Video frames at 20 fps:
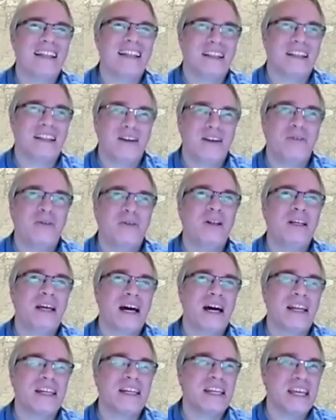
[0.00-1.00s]
I
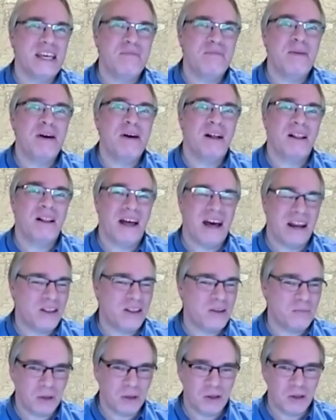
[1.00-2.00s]
literally got an
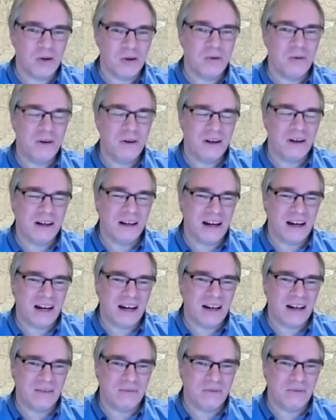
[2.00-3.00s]
email out of the
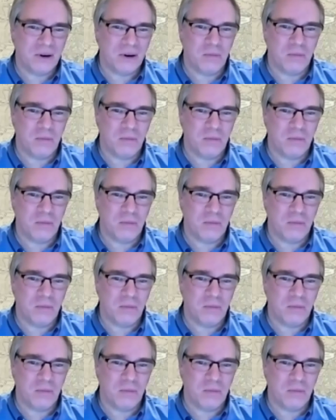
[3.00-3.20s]
blue